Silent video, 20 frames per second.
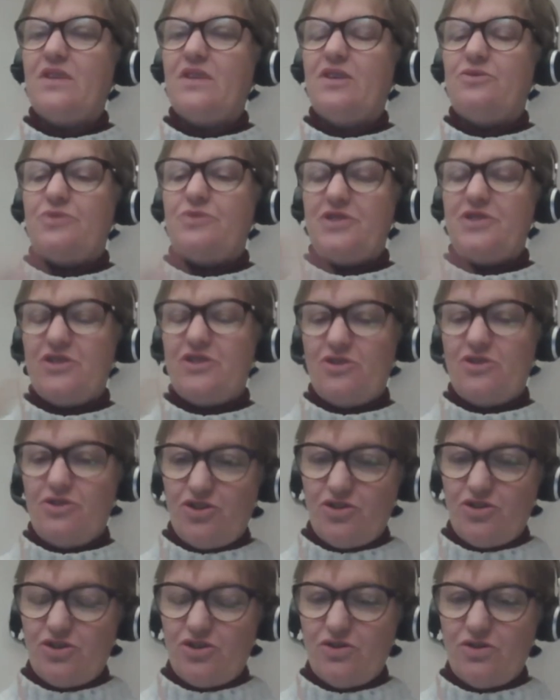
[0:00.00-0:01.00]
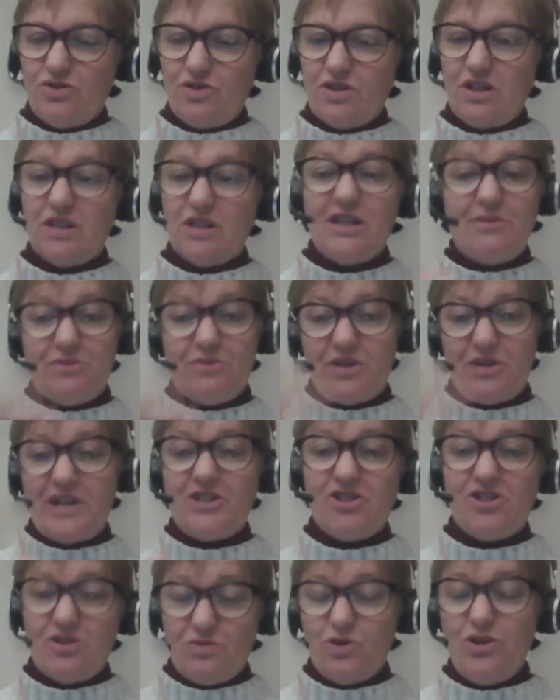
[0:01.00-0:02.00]
research
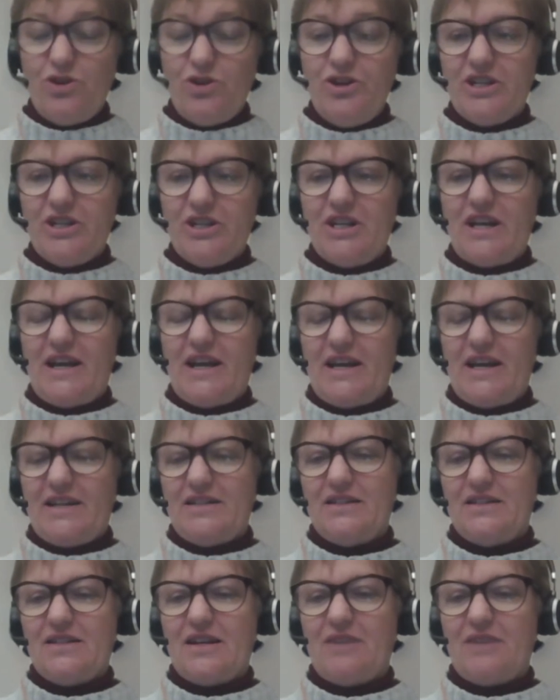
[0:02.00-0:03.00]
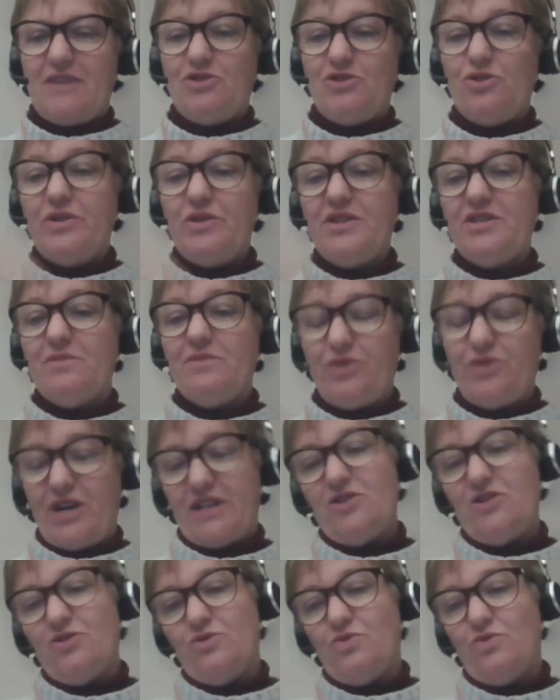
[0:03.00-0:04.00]
collaboration work and doing some
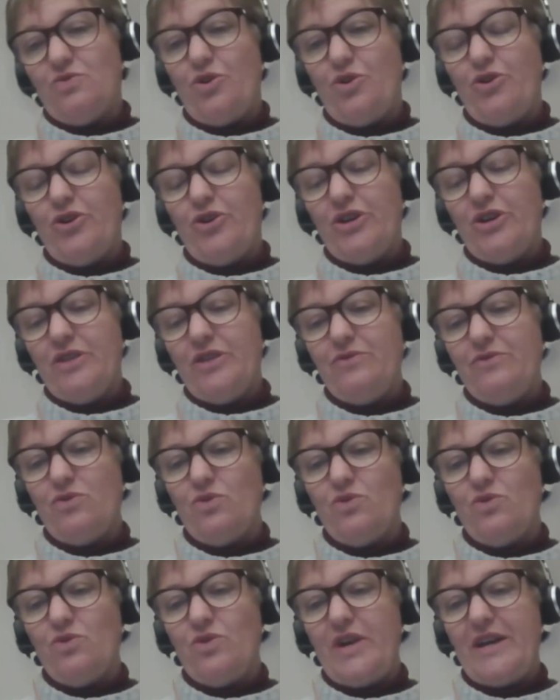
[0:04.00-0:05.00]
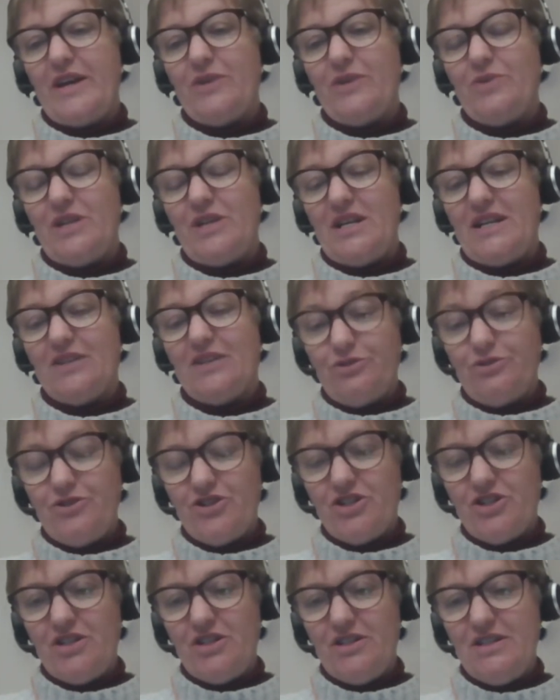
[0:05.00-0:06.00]
practical work for equity and
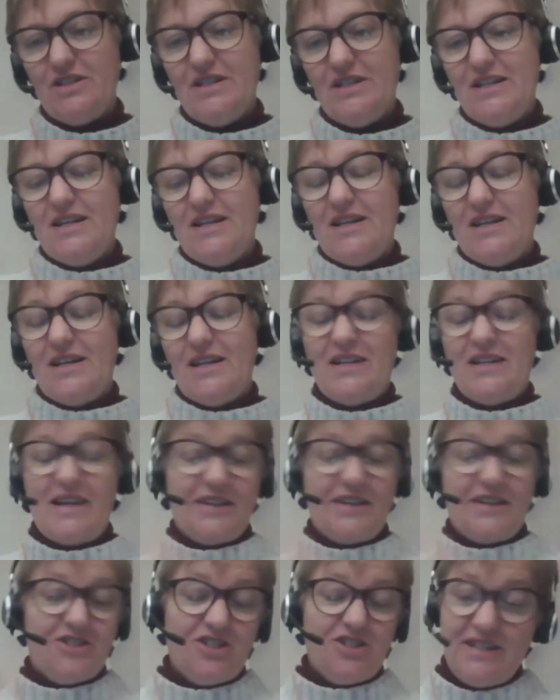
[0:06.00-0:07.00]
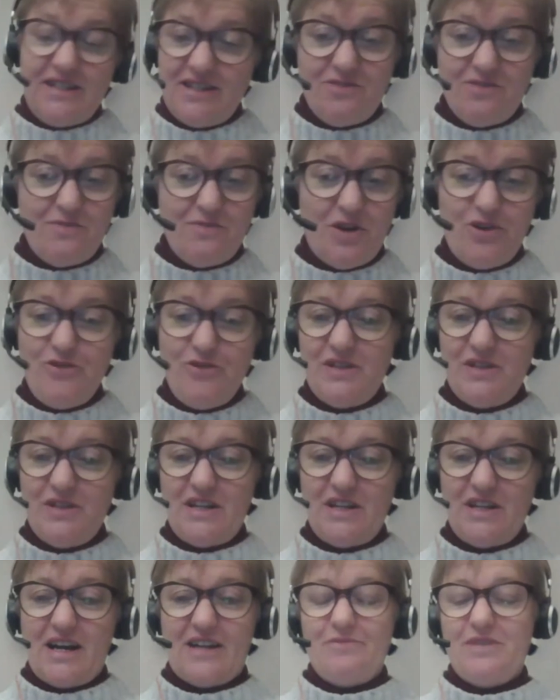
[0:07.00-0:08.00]
inclusion. And actually at the moment
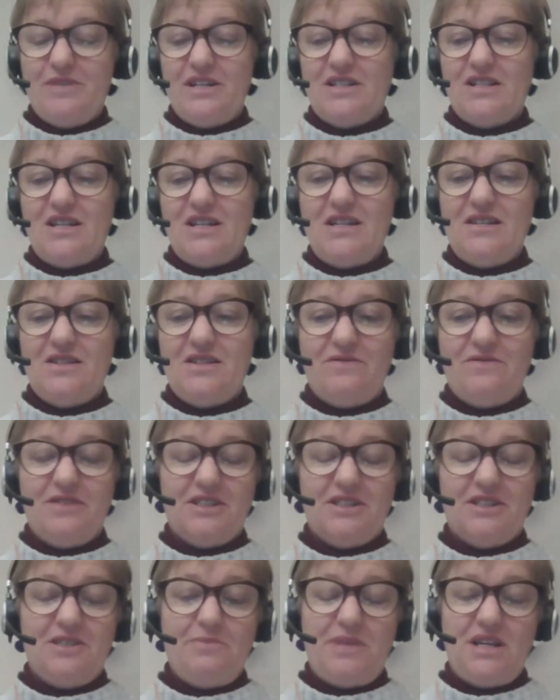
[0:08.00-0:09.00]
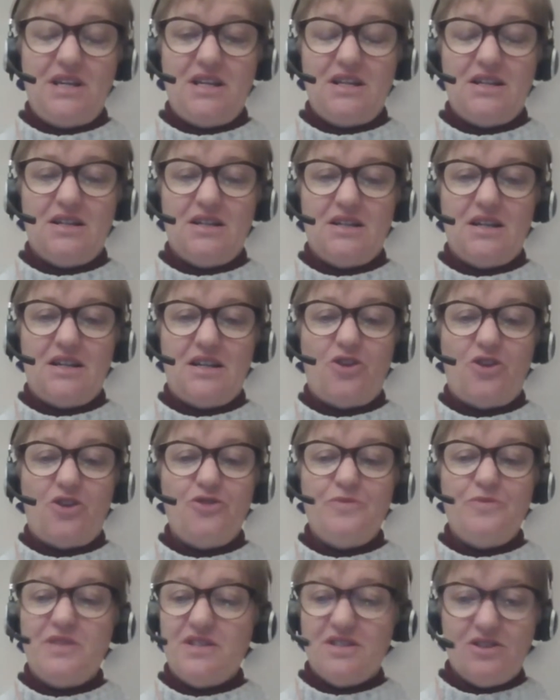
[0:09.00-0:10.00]
RMIT is developing an
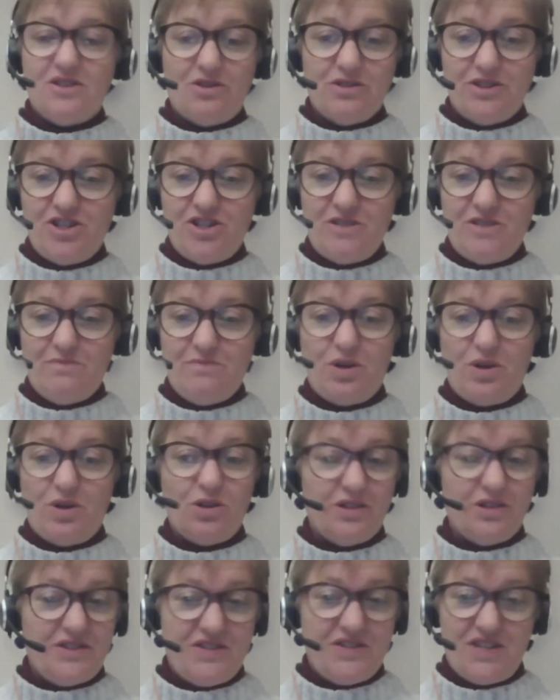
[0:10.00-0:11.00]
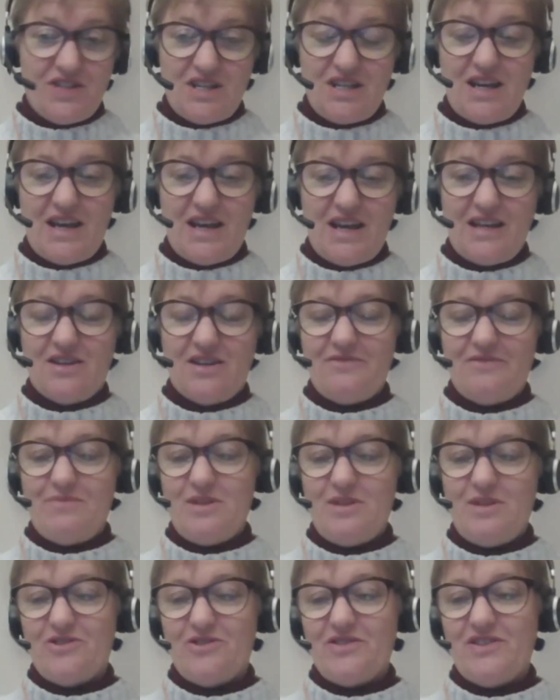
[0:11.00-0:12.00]
open scholarship policy and I've
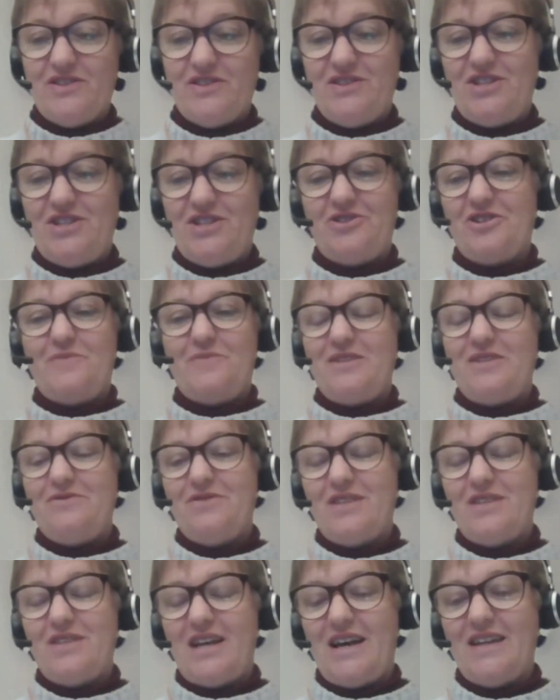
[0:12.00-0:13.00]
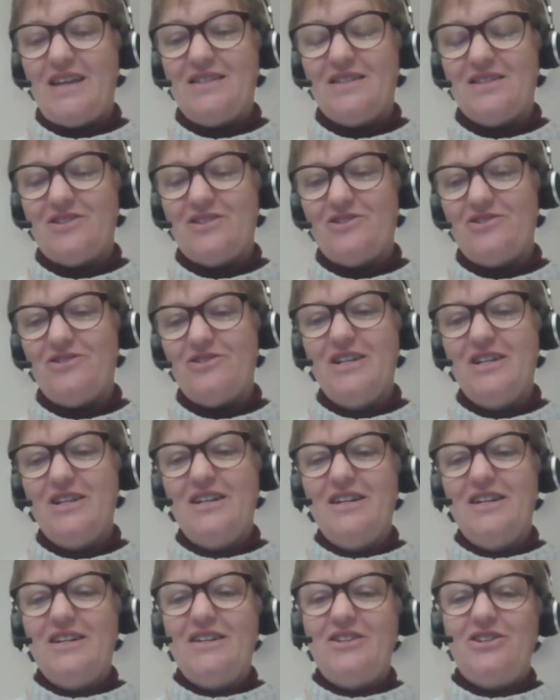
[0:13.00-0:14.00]
been on the steering committee for that. So,
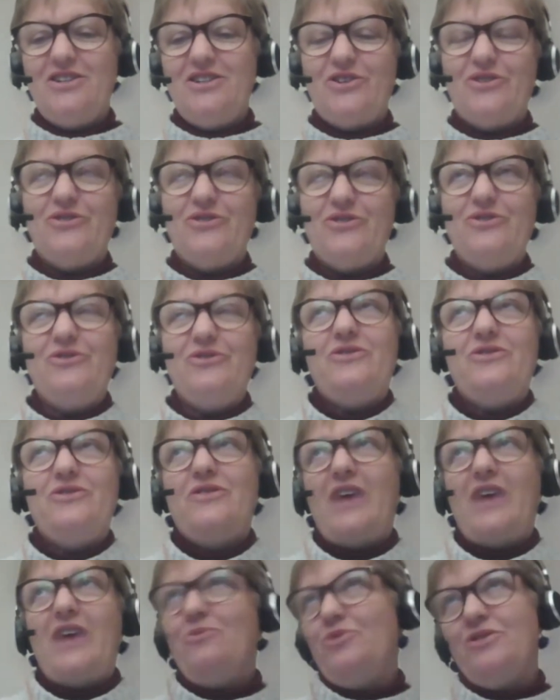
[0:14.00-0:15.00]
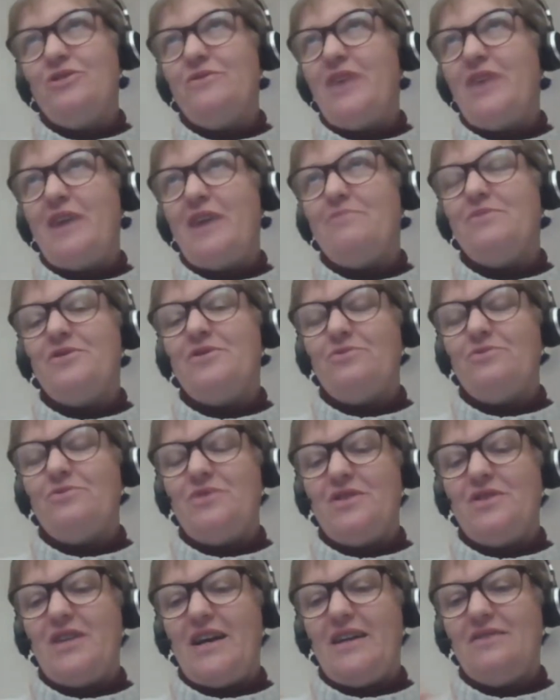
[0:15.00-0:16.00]
you know, that wouldn't have happened
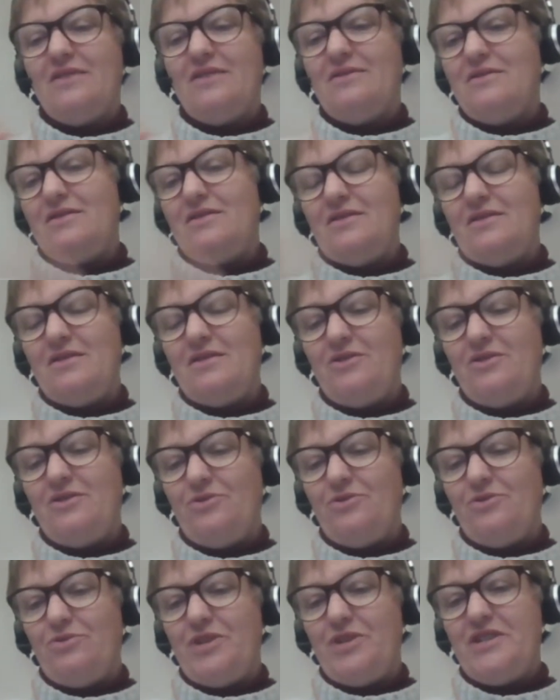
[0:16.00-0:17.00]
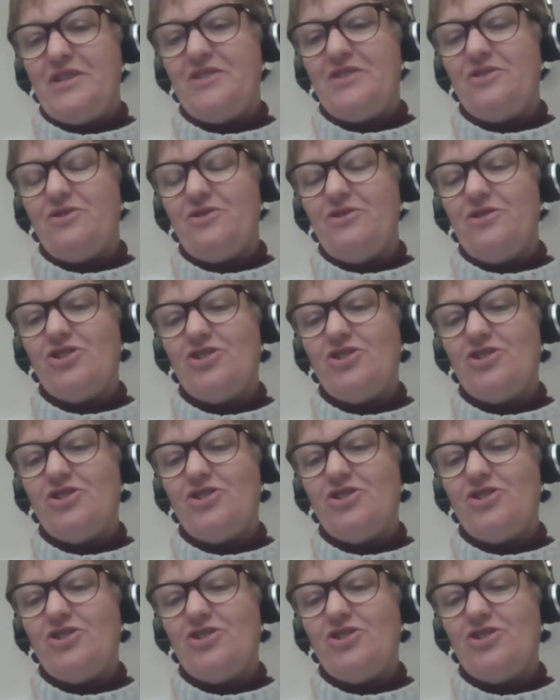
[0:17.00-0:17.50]
without the research